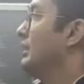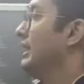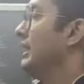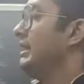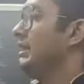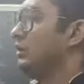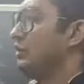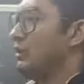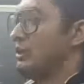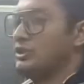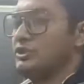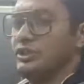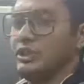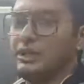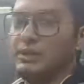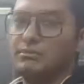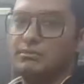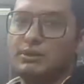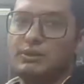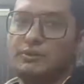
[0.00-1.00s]
in
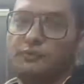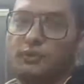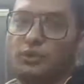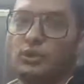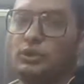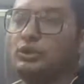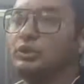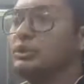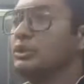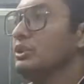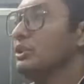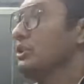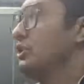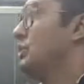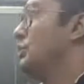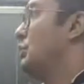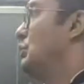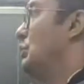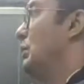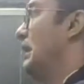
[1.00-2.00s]
question number
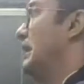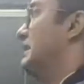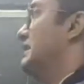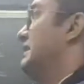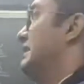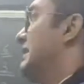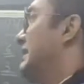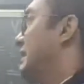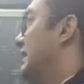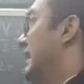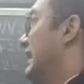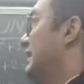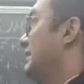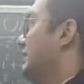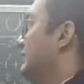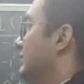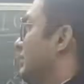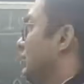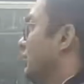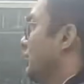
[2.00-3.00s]
4, you can see
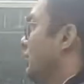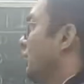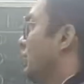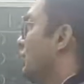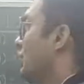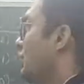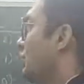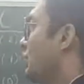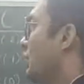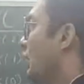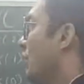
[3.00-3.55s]
that